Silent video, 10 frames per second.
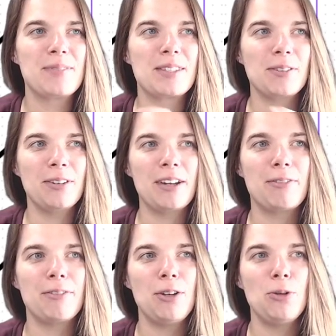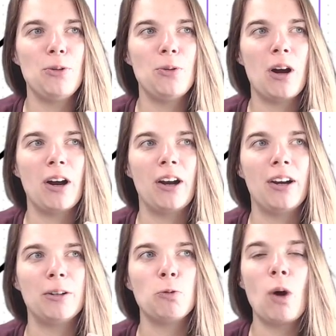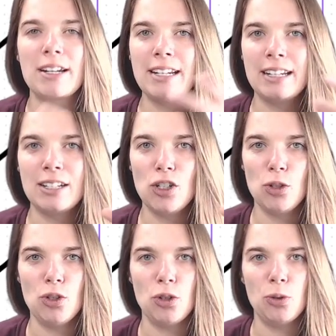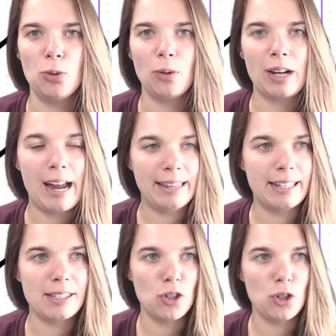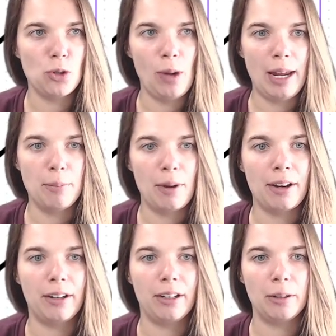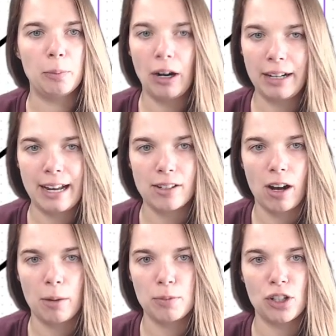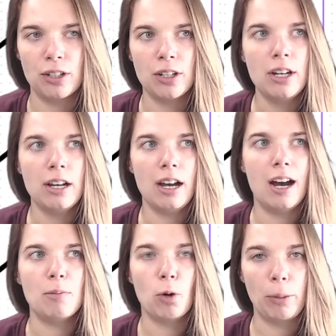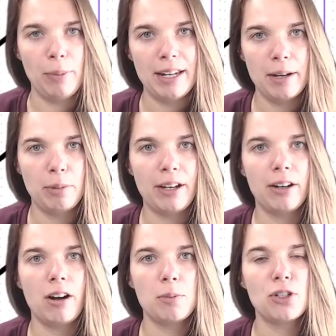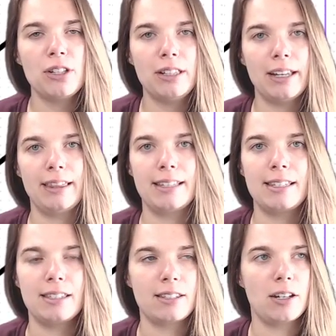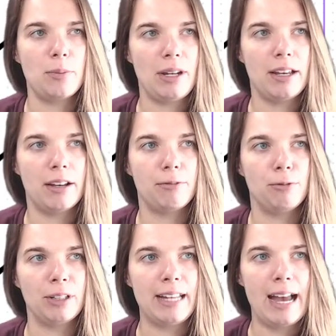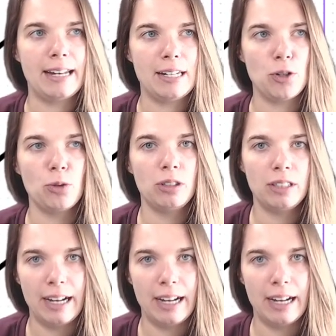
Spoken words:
So if you are wanting to do and listen to a better podcast option or media player option, like this is going to be a really handy tool.